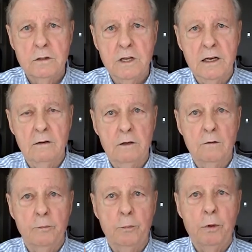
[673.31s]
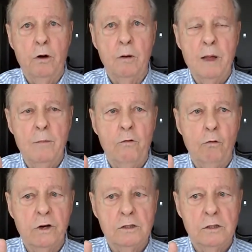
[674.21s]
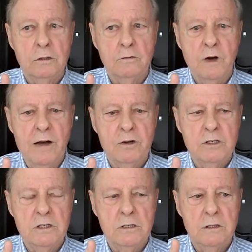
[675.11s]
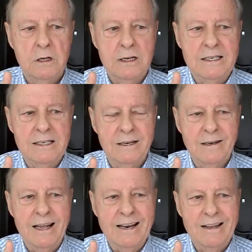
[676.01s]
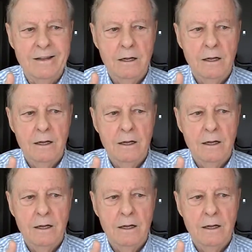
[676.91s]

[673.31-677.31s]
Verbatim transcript: It's like a little propeller, maybe four inches or five inches in, in length.